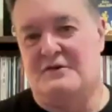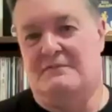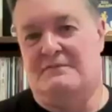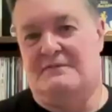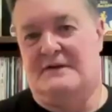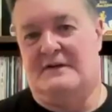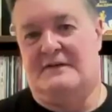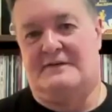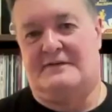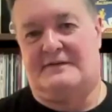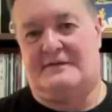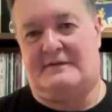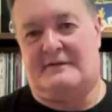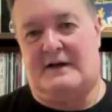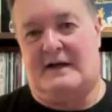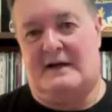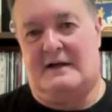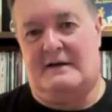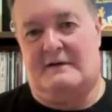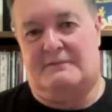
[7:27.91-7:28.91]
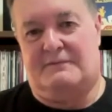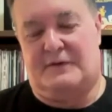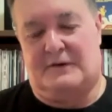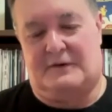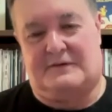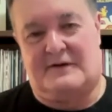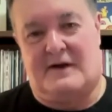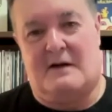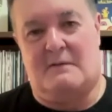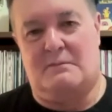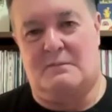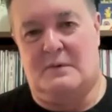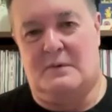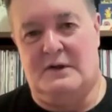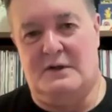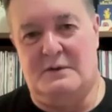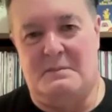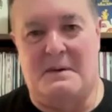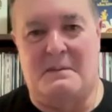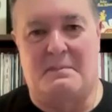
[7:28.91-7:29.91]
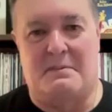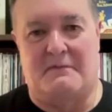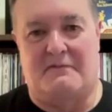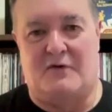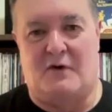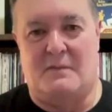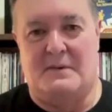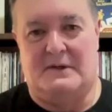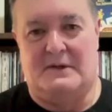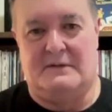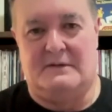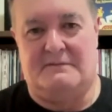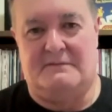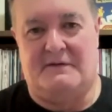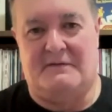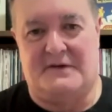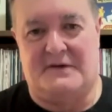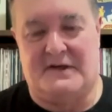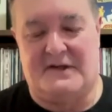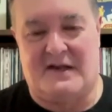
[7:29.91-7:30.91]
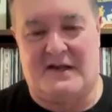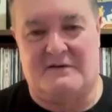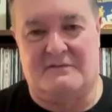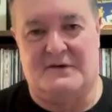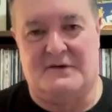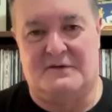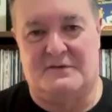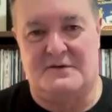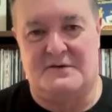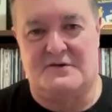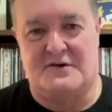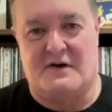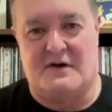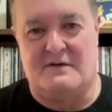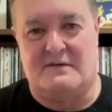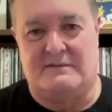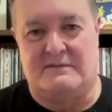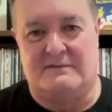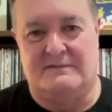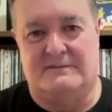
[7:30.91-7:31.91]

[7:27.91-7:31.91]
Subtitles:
of this first album will you be performing on the 50th anniversary show?